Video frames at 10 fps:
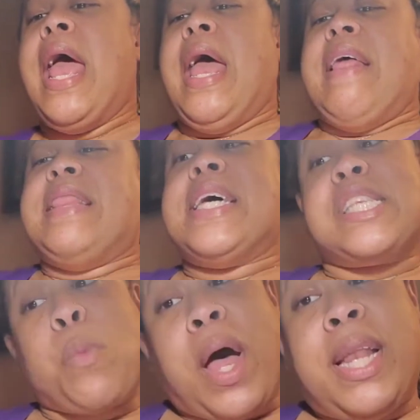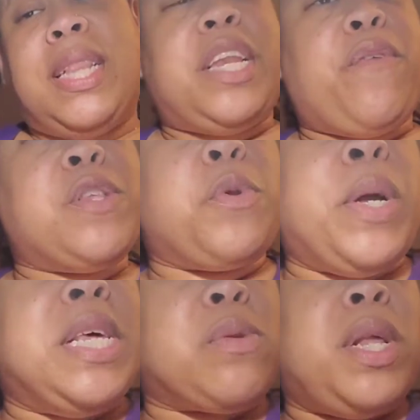This one, the difference
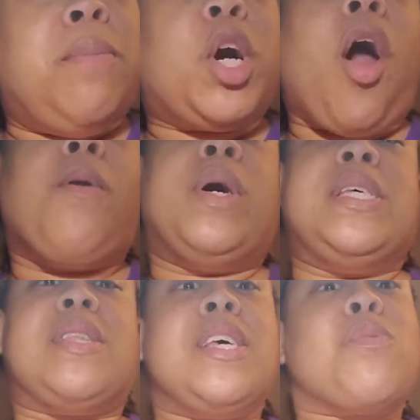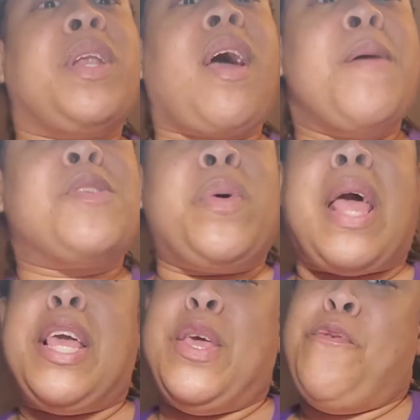between this one and the McCart one is this one comes with
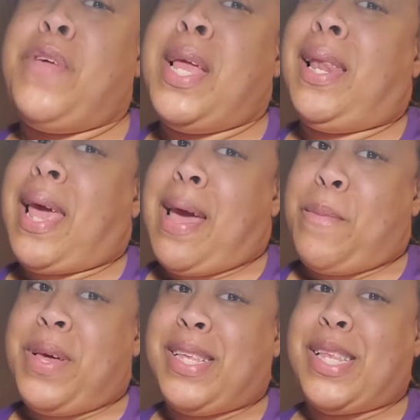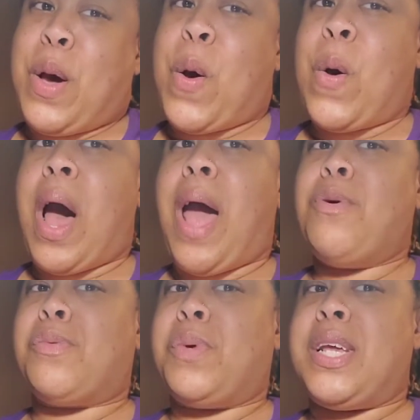a UV lamp. So I
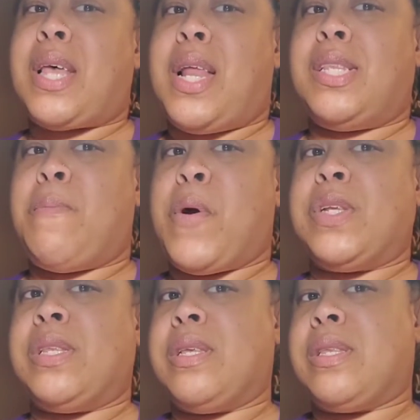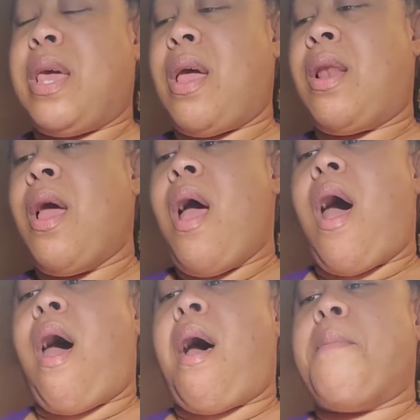was really excited to purchase this kit.
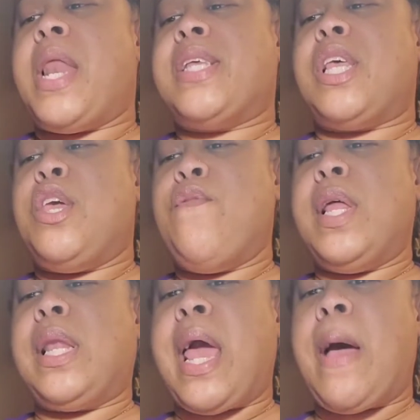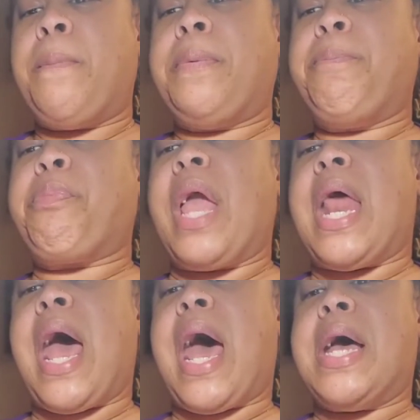It has a UV lamp.
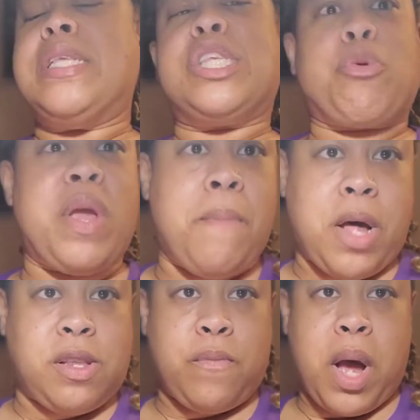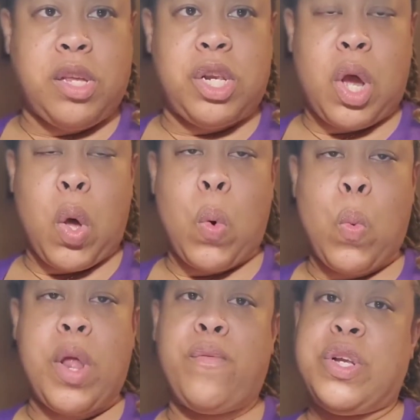It has 3 bottles of polygel,
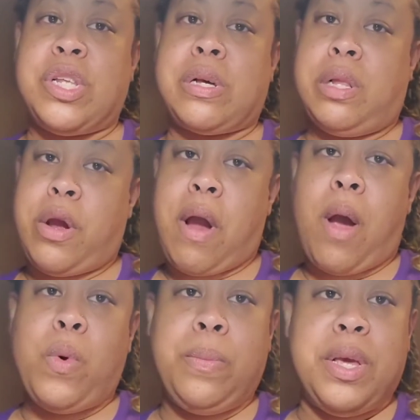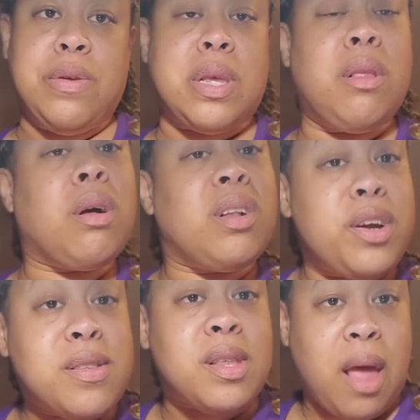one of which is clear. I will be using the
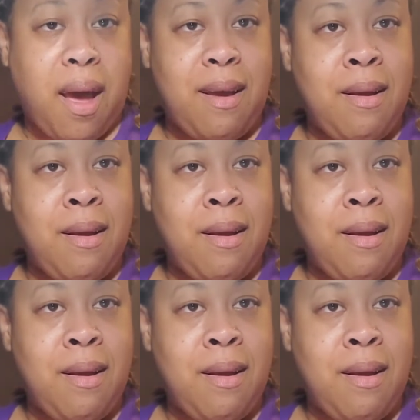clear today.